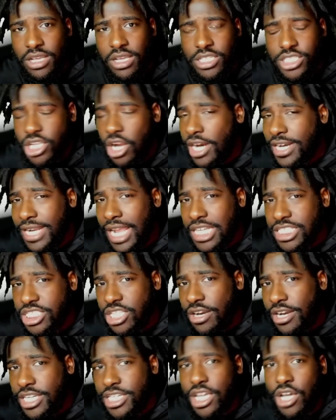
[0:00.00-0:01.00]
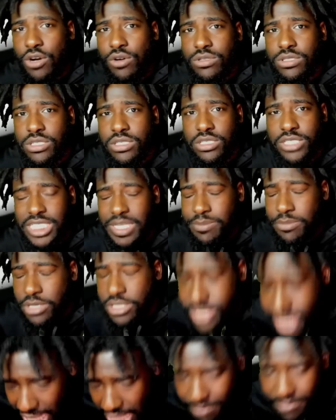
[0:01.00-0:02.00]
Sorry, not sorry, coach. Simple
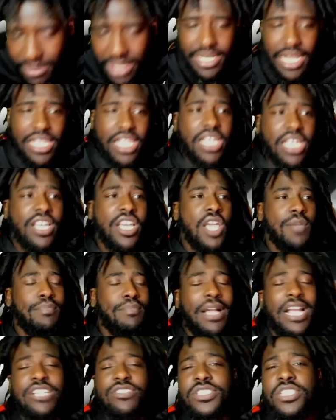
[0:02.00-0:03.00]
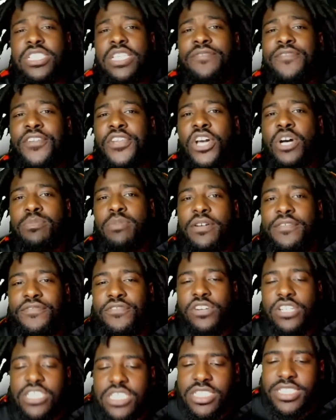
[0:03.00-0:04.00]
as that, man. Now look, back straight to the video, but
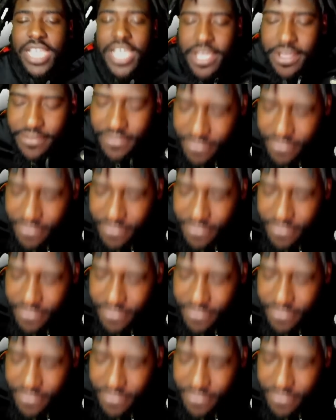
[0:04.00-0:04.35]
first thing